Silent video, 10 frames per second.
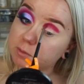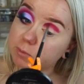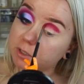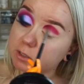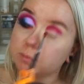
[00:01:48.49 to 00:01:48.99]

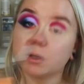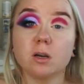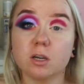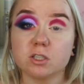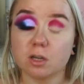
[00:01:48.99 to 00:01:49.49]
because pink
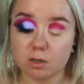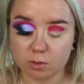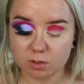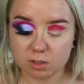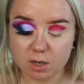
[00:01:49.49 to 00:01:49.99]

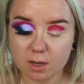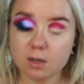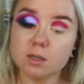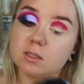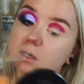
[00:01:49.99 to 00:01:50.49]
eyeshadows
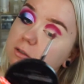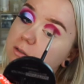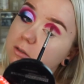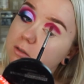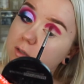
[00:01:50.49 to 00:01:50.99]
tend
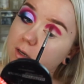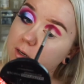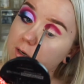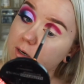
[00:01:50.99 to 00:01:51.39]
to do that.